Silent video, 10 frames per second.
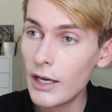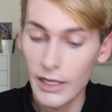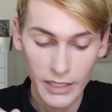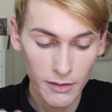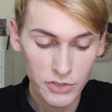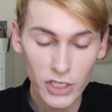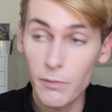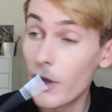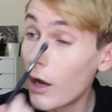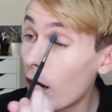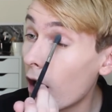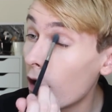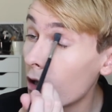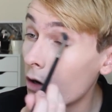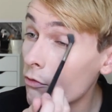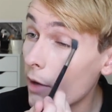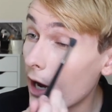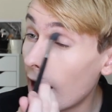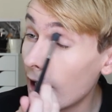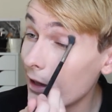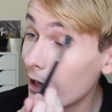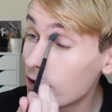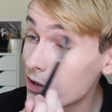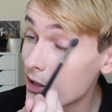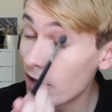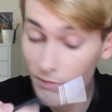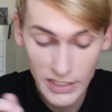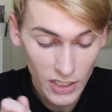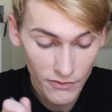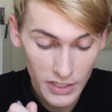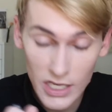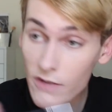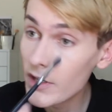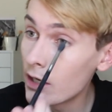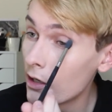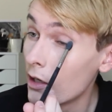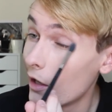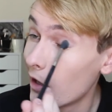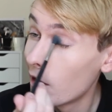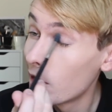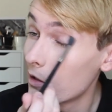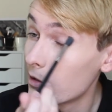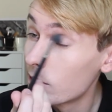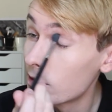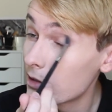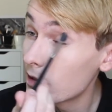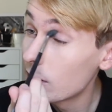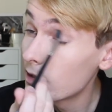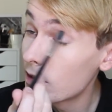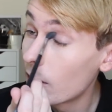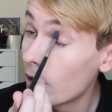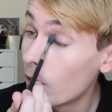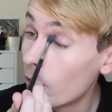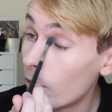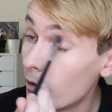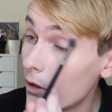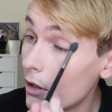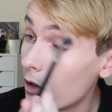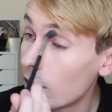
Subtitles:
And then I'm just going to put it all over my eyelid just to give myself an even skin tone,